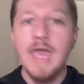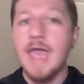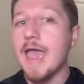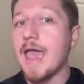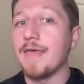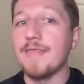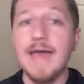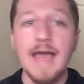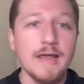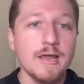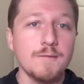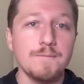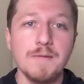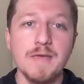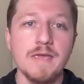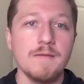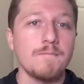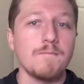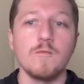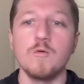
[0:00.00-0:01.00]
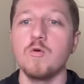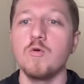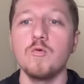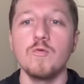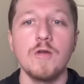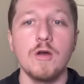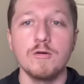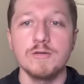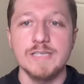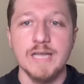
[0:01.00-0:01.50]
and that could be who
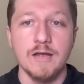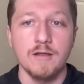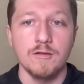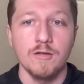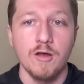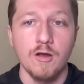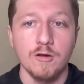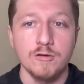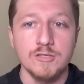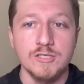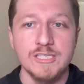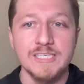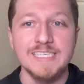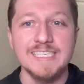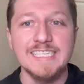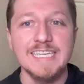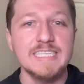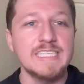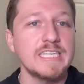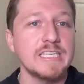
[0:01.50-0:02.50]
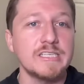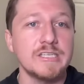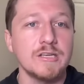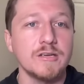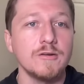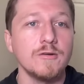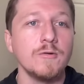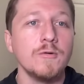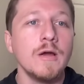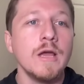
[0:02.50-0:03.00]
knows how long, she's
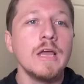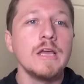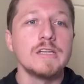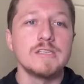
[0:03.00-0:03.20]
62.